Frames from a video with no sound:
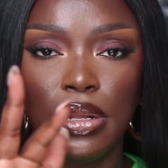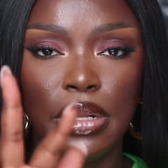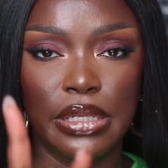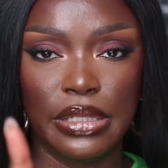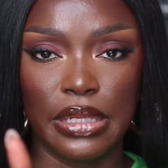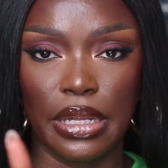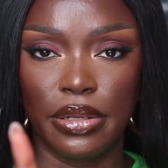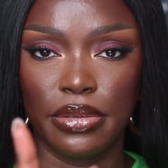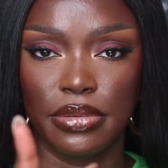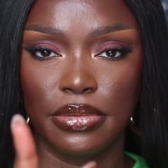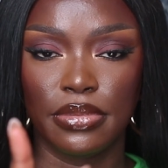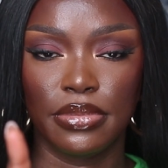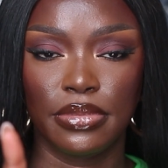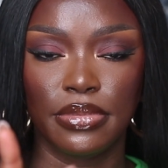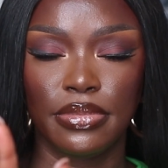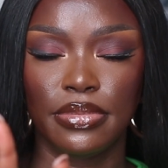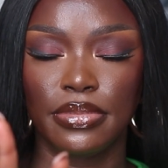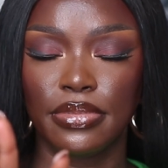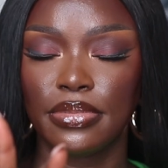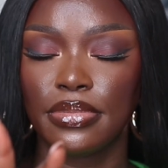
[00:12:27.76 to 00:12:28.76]
Listen,
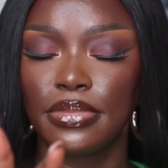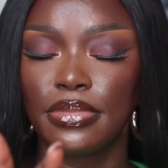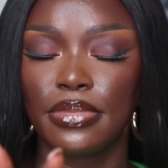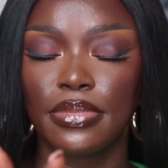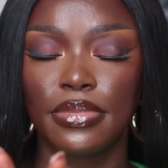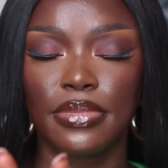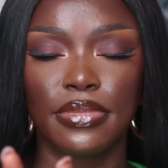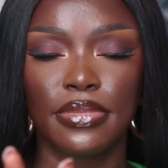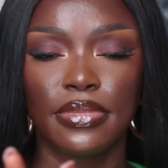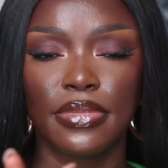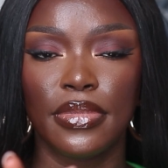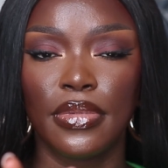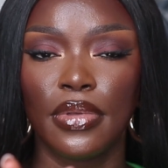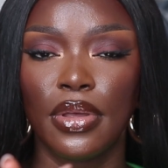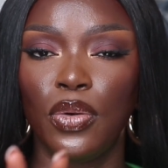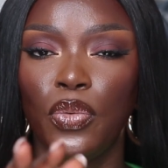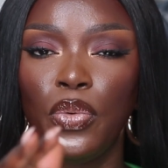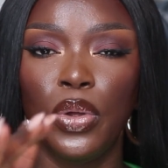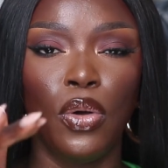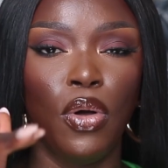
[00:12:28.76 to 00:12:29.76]

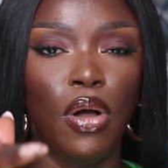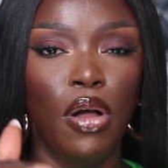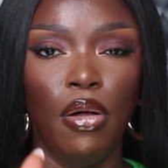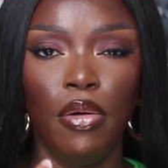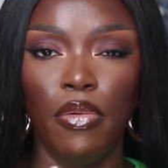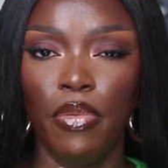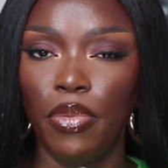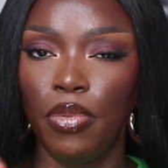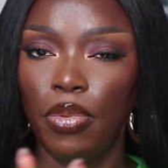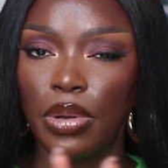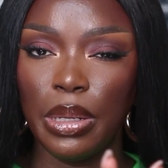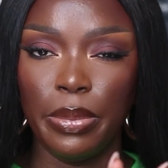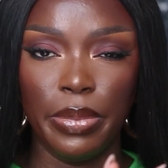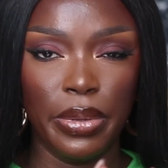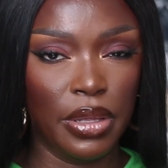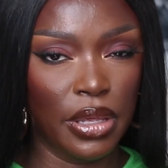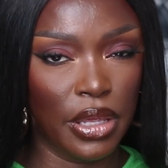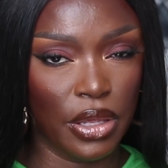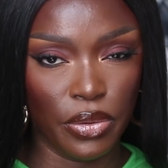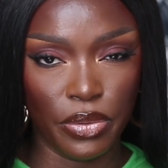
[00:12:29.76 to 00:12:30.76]
we all want to
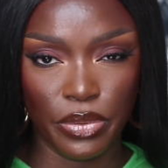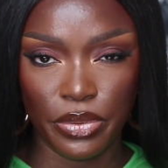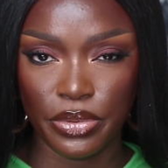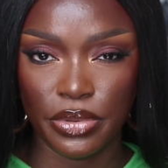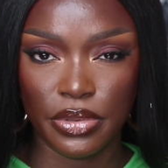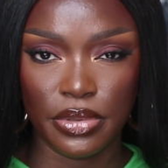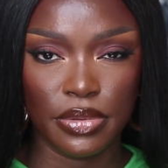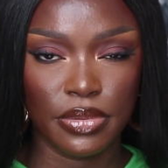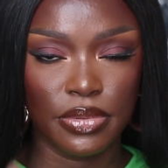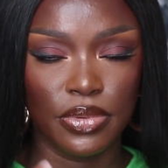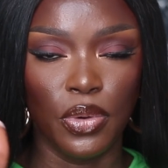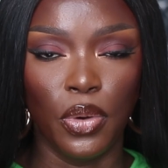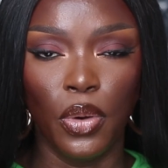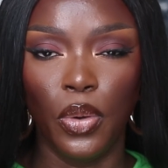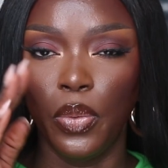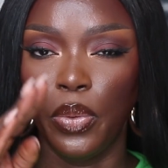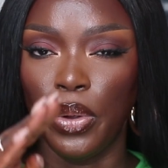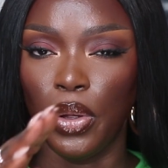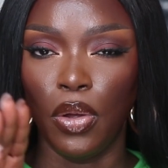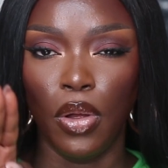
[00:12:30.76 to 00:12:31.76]
be cute.
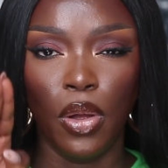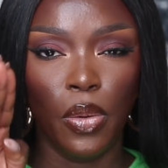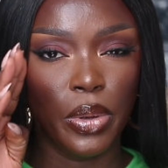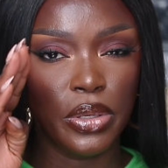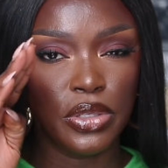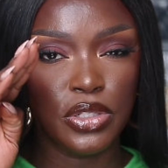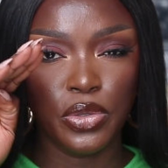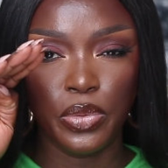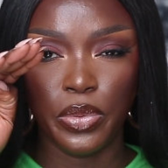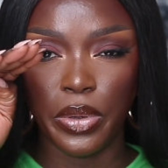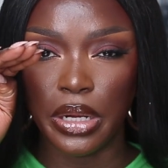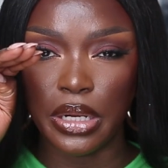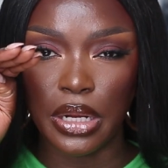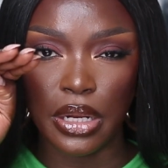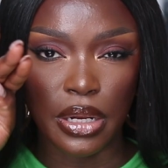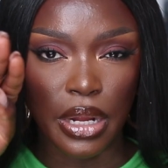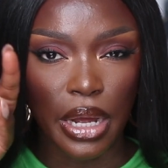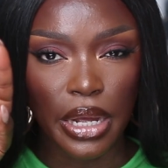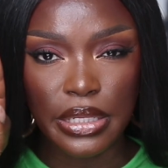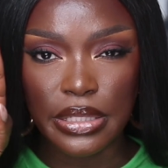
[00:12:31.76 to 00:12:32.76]
We all want to wear the
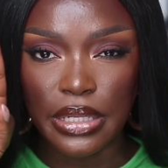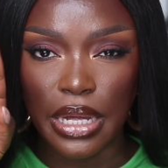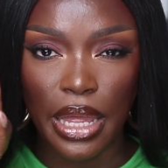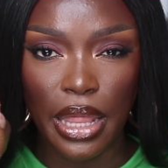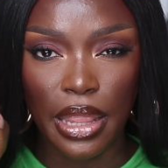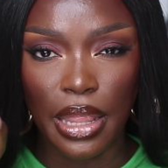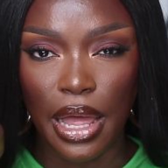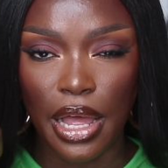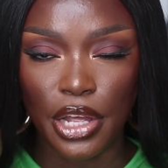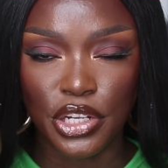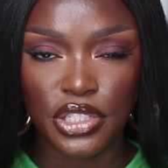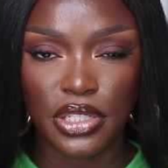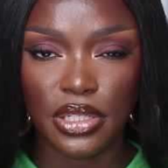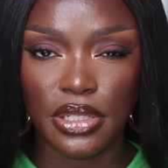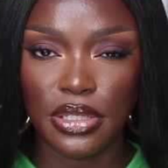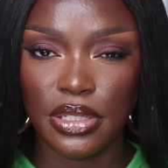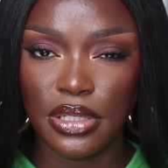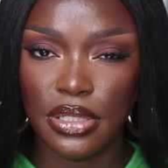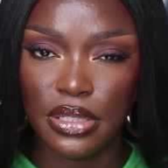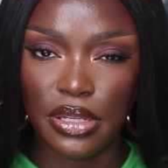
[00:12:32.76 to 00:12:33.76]
nice
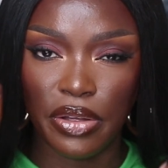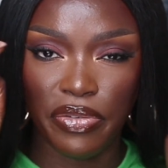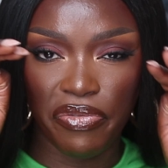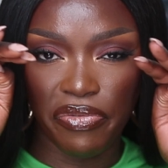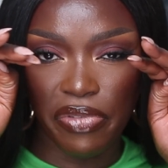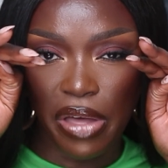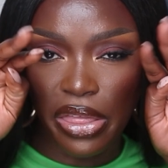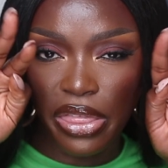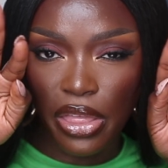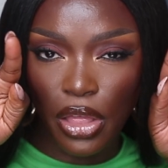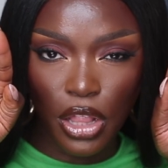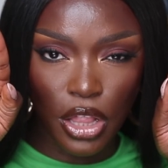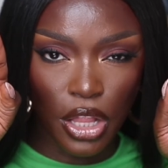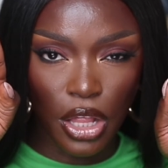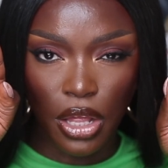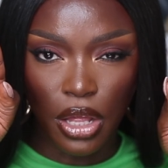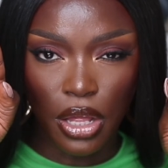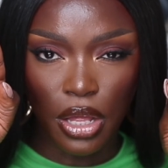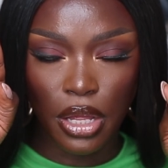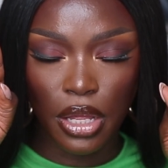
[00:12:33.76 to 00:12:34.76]
eyelashes, the feather
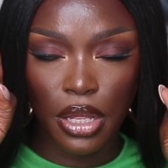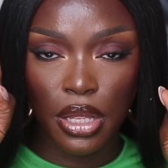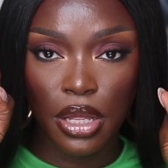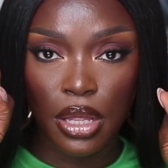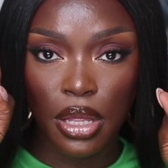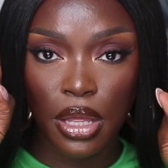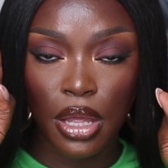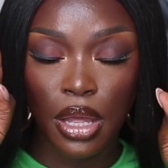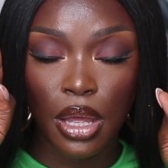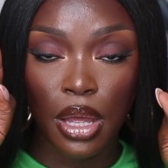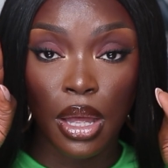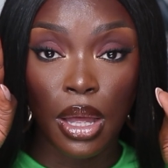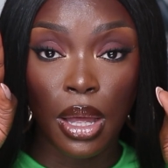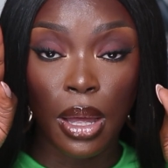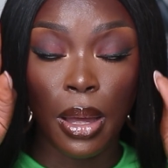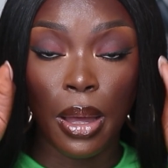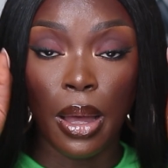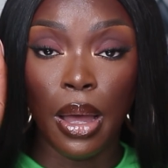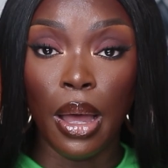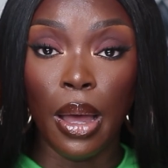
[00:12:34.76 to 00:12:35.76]
look.
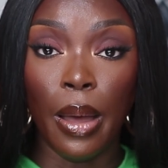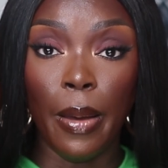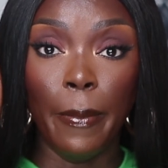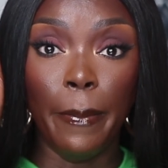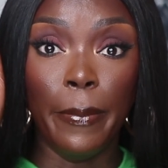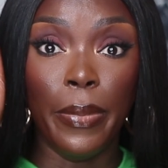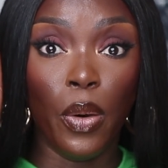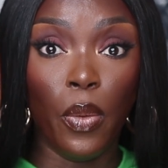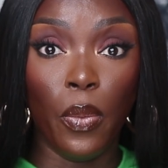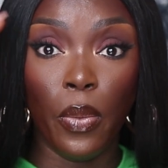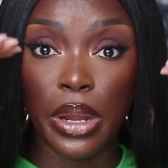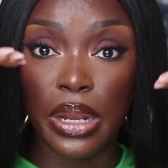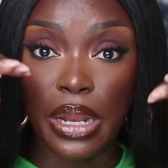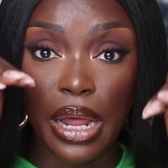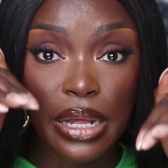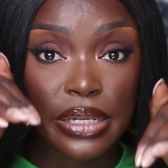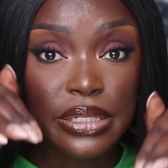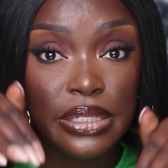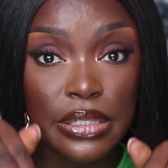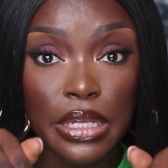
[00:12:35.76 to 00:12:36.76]
But when
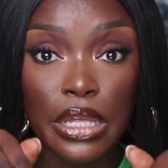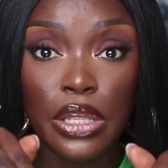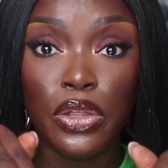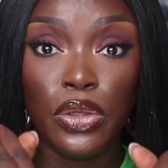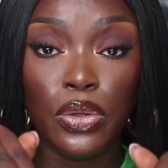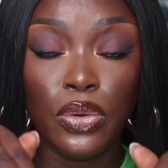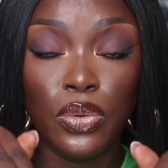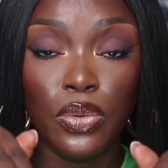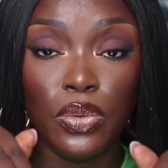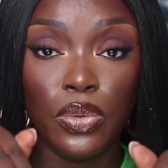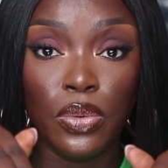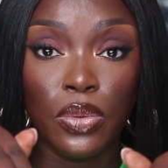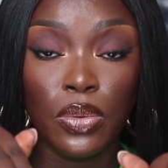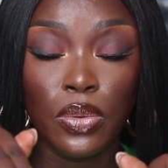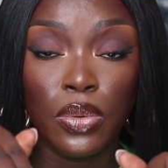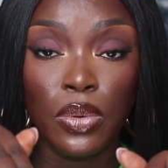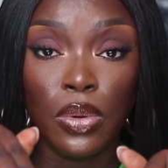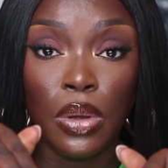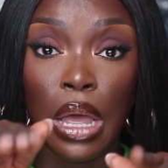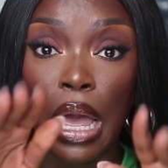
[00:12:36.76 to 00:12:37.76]
I see you
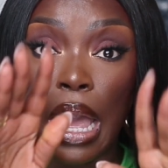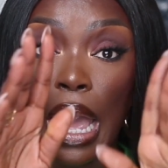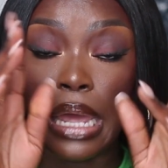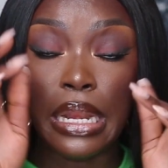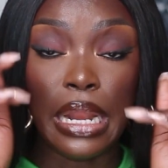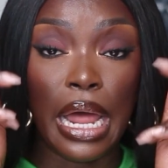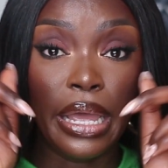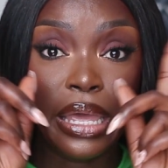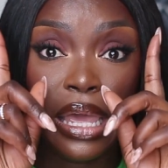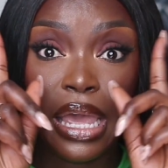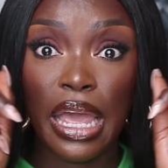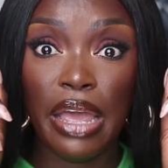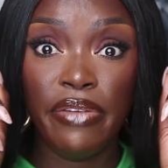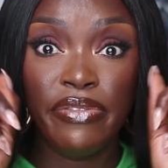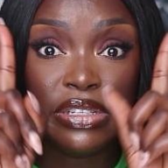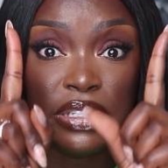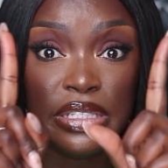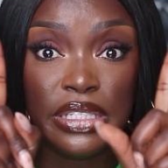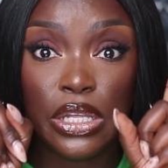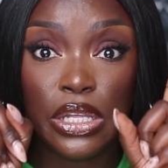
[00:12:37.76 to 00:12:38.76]
and I can't even